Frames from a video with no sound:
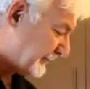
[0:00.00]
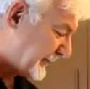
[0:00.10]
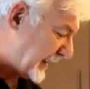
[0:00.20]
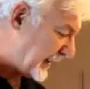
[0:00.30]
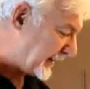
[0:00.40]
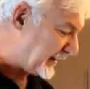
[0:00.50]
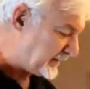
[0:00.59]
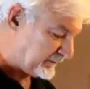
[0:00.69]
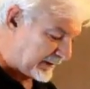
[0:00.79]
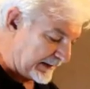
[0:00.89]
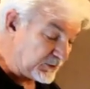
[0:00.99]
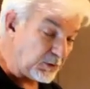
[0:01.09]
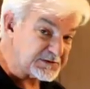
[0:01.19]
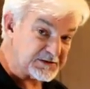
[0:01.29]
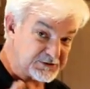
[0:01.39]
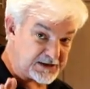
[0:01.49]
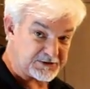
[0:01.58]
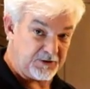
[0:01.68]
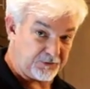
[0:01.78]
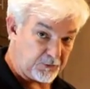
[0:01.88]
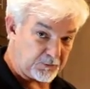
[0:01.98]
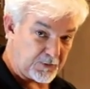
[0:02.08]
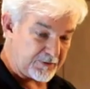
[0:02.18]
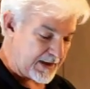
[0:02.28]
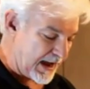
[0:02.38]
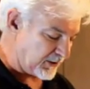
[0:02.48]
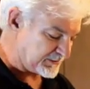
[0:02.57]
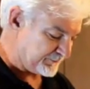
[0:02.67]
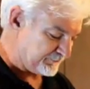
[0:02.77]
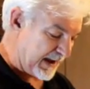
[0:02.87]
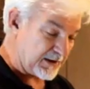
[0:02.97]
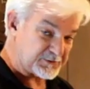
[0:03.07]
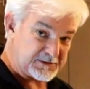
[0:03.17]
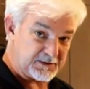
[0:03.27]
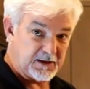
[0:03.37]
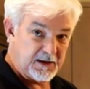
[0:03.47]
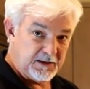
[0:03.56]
and I don't suggest you throw it around the house and bounce it